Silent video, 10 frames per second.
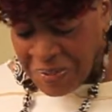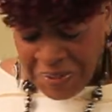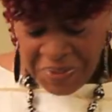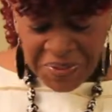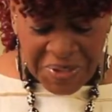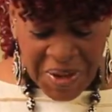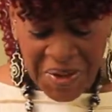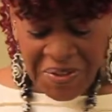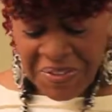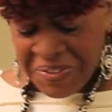in the little
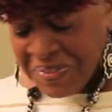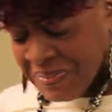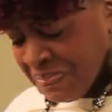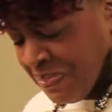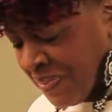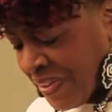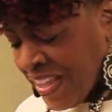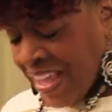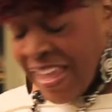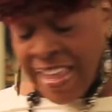tower.
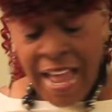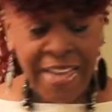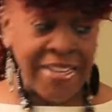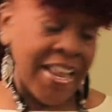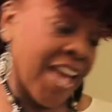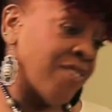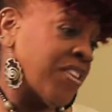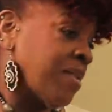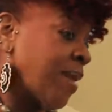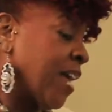And I didn't have
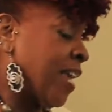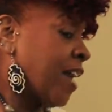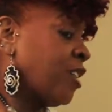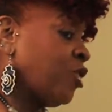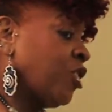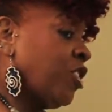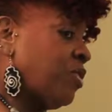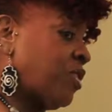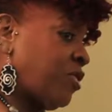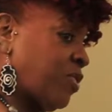anybody I could
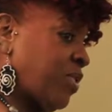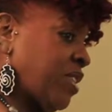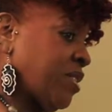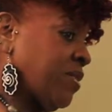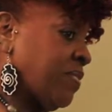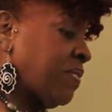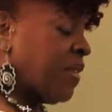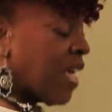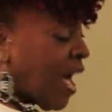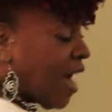share this with.
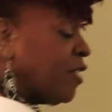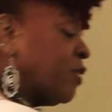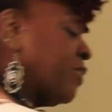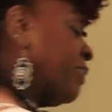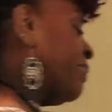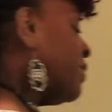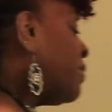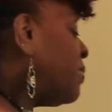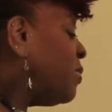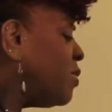I was
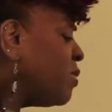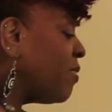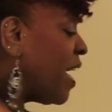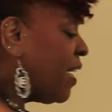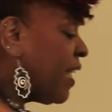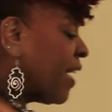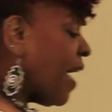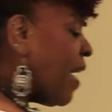cruising around like,